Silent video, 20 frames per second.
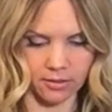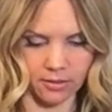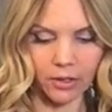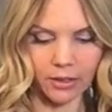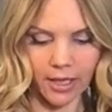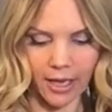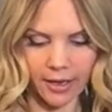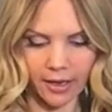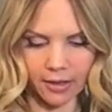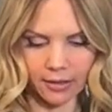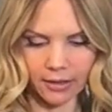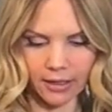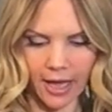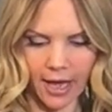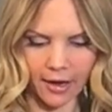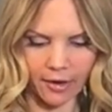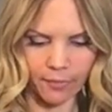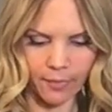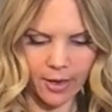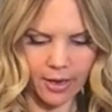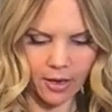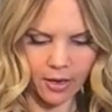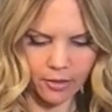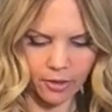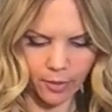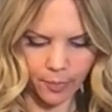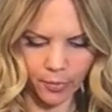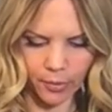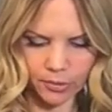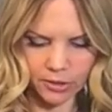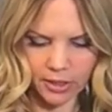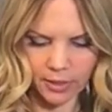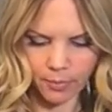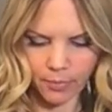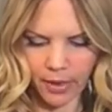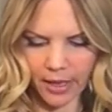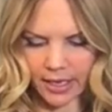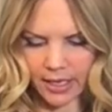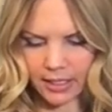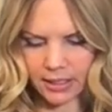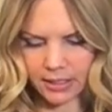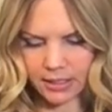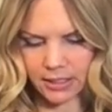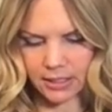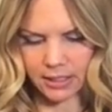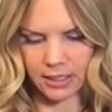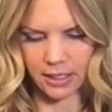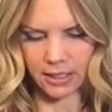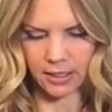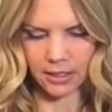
Like a lot of my other protein bites,